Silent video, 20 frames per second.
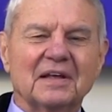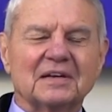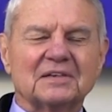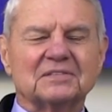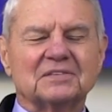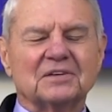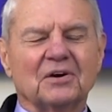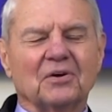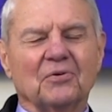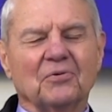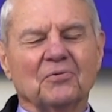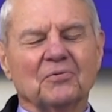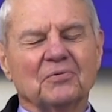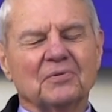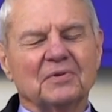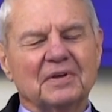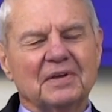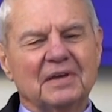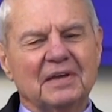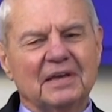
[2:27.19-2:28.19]

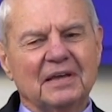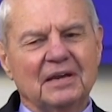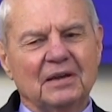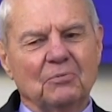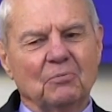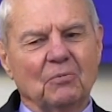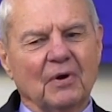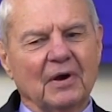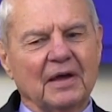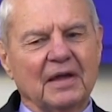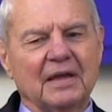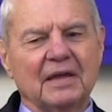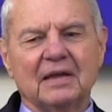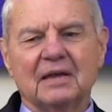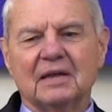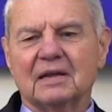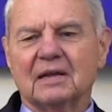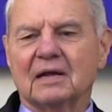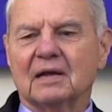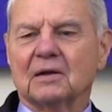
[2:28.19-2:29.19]
So
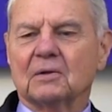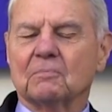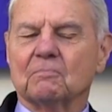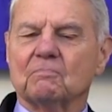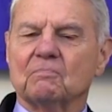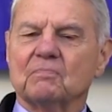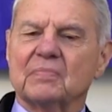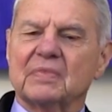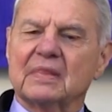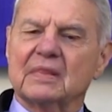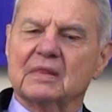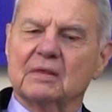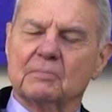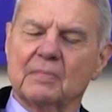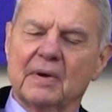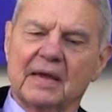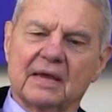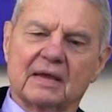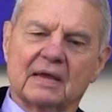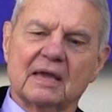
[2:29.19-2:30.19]
anyway, the
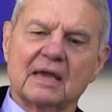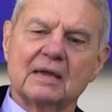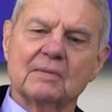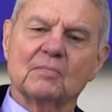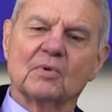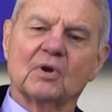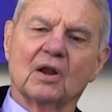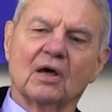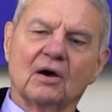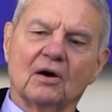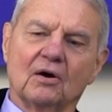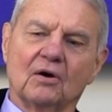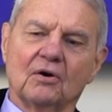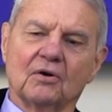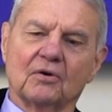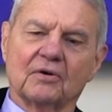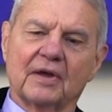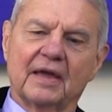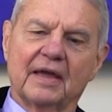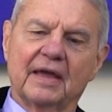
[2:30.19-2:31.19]
bank came
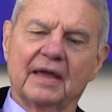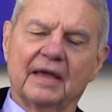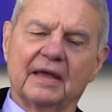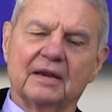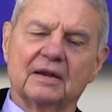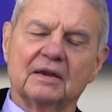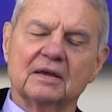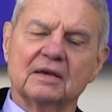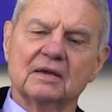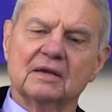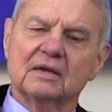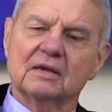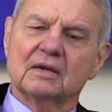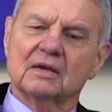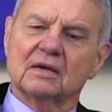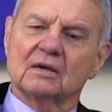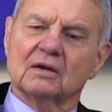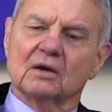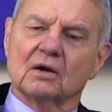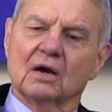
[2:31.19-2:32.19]
along and
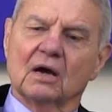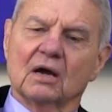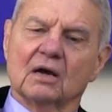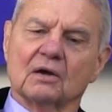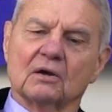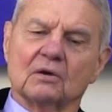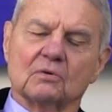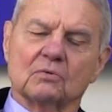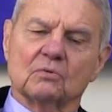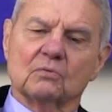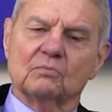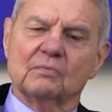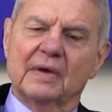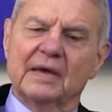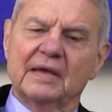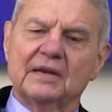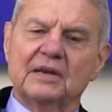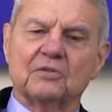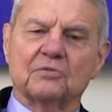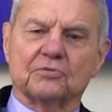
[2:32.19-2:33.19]

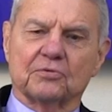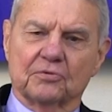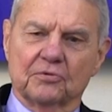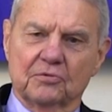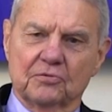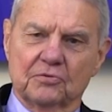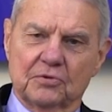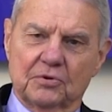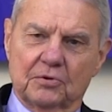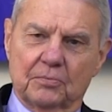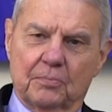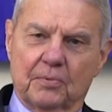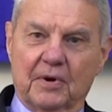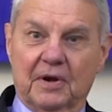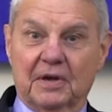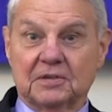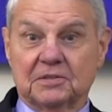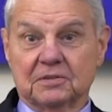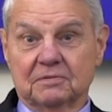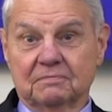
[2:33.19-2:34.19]
made it through the
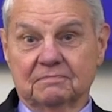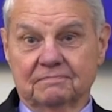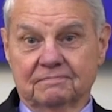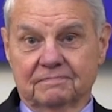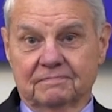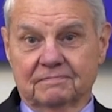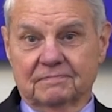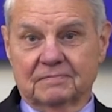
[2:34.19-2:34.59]
Depression.